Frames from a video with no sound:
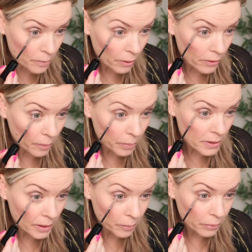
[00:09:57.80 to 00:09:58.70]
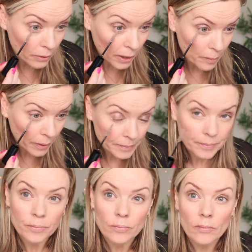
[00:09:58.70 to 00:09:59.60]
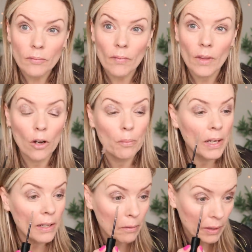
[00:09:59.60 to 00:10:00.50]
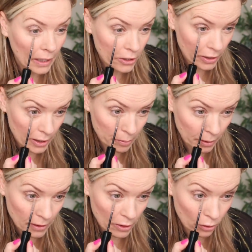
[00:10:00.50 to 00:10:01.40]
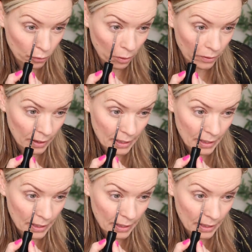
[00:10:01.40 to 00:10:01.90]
to bother putting primer on my lower lashes because I sort of want the